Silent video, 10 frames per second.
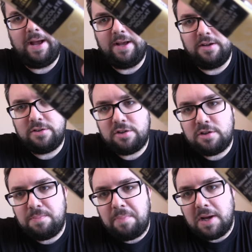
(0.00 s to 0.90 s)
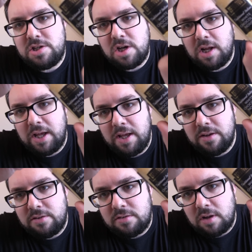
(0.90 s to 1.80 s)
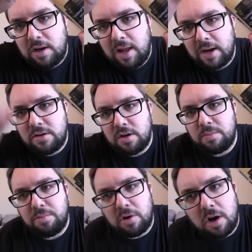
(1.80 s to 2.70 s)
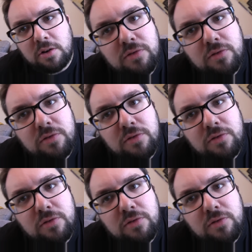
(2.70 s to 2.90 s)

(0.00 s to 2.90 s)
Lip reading: a specially selected product